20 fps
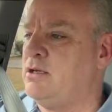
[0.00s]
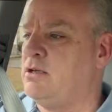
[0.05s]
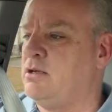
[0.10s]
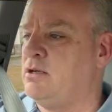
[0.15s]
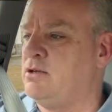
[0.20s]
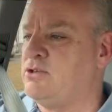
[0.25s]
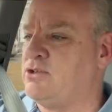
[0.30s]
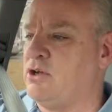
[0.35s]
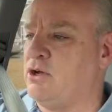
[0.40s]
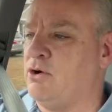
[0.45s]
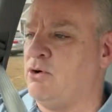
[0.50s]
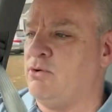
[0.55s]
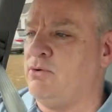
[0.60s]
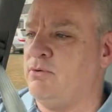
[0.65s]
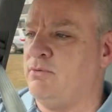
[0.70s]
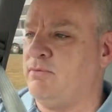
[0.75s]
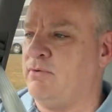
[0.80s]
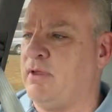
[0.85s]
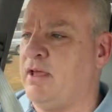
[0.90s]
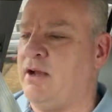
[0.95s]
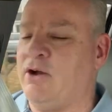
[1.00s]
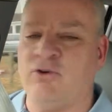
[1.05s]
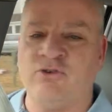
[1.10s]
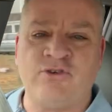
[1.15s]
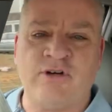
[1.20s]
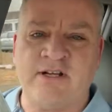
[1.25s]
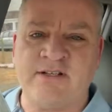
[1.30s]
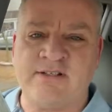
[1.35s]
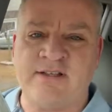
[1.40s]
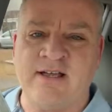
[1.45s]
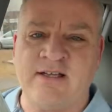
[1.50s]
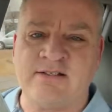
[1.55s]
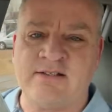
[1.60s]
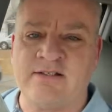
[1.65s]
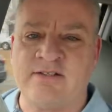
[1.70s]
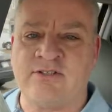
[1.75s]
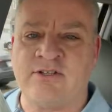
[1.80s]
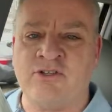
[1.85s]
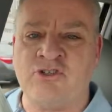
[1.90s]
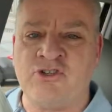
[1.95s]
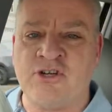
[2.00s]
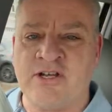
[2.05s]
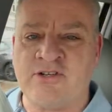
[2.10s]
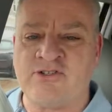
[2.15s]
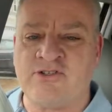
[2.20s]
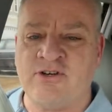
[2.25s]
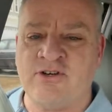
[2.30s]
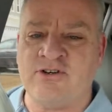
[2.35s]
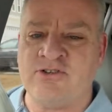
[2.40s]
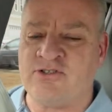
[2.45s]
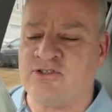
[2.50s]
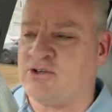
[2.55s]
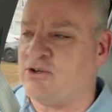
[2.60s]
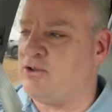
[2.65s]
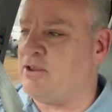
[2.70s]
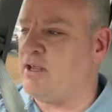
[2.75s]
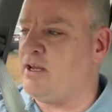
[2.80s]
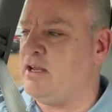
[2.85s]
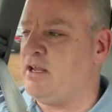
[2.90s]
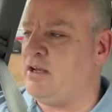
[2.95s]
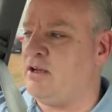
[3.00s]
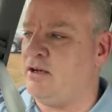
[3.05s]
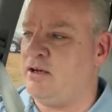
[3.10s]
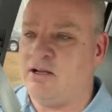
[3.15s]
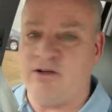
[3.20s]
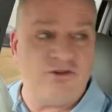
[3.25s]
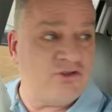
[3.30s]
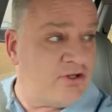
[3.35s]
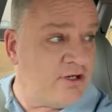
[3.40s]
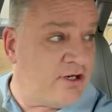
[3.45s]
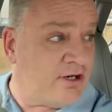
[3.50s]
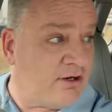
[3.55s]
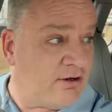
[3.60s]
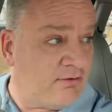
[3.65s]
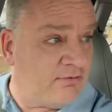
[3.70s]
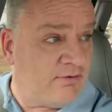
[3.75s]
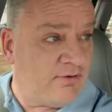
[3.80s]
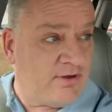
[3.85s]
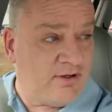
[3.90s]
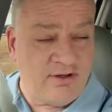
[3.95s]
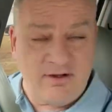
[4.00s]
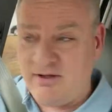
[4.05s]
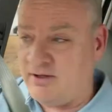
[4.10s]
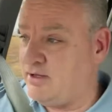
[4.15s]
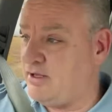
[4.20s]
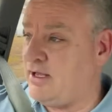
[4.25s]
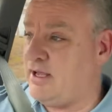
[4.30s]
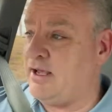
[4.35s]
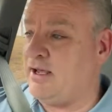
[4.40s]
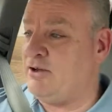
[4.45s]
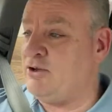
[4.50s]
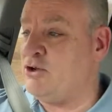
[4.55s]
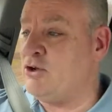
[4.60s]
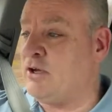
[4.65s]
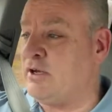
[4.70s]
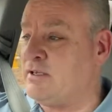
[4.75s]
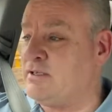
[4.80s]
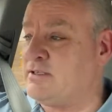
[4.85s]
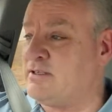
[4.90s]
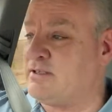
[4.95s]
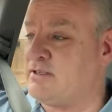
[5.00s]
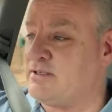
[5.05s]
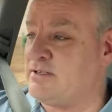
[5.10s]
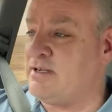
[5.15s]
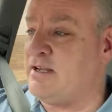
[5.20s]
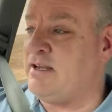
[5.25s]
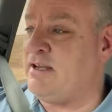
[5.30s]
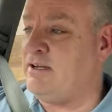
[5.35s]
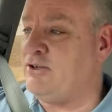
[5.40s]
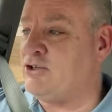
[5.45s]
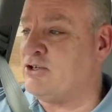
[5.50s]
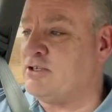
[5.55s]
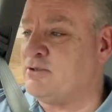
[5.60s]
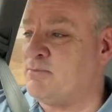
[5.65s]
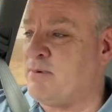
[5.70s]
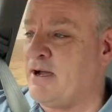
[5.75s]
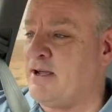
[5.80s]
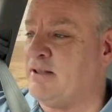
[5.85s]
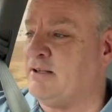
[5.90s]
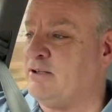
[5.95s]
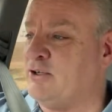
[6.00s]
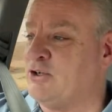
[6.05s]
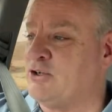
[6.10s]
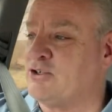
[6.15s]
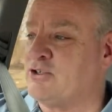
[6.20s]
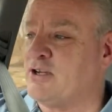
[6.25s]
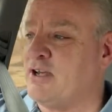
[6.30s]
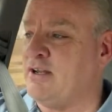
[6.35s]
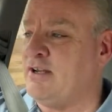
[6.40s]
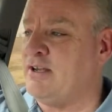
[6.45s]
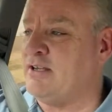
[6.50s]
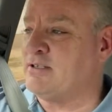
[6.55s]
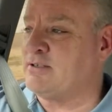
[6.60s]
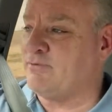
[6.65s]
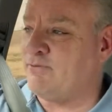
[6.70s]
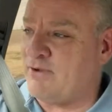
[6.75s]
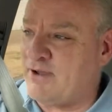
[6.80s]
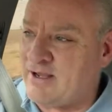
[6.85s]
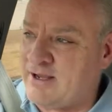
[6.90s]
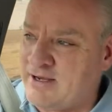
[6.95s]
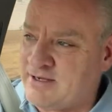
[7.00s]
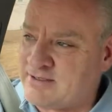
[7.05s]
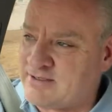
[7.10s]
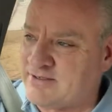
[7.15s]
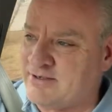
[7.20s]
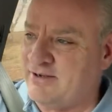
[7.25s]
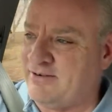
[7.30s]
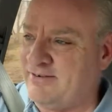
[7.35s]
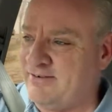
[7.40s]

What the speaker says: So they don't trust us as adjusters, so they need an engineer. And you could see just by the looks on his face,